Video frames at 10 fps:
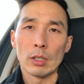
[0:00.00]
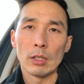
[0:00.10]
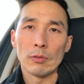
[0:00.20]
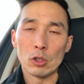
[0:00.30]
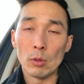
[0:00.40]

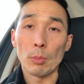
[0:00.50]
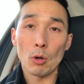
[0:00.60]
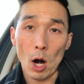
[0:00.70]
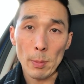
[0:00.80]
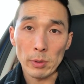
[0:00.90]
if you do it
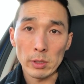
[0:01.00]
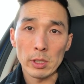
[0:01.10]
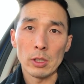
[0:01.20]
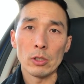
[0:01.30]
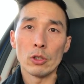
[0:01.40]
properly,
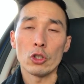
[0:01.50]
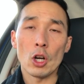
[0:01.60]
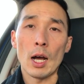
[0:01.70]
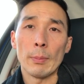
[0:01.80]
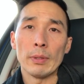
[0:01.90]
your
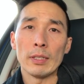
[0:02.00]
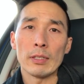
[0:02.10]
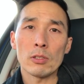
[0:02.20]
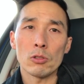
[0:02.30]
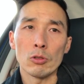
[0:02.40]
job
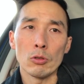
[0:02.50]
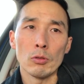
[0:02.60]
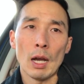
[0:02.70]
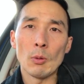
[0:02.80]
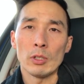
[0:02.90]
is to,
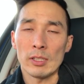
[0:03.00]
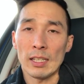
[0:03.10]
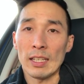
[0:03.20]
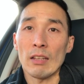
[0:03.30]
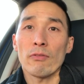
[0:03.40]
I wouldn't say
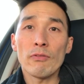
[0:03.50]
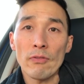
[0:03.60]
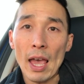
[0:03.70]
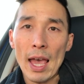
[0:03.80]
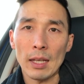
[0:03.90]
get
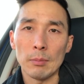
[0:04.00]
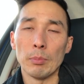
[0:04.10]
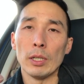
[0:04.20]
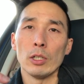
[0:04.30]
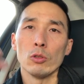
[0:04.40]
fat,
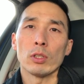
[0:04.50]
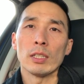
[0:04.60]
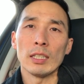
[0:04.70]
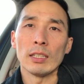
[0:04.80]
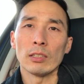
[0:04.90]
but you can
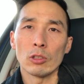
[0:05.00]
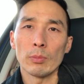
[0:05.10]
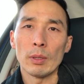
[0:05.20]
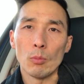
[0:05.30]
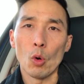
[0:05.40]
eat a little
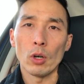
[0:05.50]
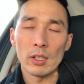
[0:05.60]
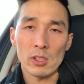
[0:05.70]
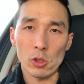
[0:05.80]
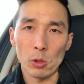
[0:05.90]
bit more in
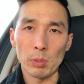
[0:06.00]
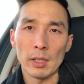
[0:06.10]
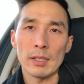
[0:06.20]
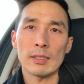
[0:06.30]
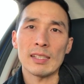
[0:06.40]
a
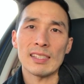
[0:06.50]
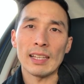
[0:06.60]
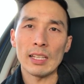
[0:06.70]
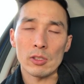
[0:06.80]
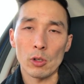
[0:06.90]
surplus, a
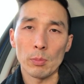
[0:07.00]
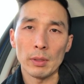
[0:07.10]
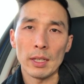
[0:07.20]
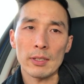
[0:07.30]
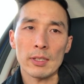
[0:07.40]
slight
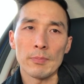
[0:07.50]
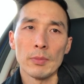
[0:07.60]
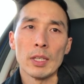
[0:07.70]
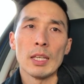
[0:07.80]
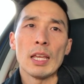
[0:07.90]
surplus,
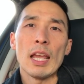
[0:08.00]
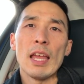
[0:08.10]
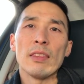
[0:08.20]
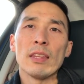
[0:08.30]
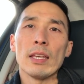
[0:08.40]

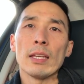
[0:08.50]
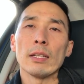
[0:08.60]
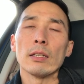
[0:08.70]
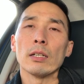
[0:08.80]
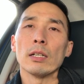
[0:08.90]
and
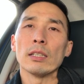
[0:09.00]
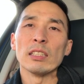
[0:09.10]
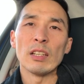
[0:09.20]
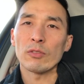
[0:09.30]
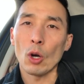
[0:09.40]
then uh,
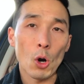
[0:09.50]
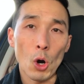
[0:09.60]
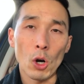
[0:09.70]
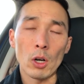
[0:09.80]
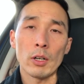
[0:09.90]
lift
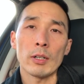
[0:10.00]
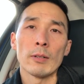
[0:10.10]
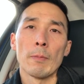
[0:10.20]
hard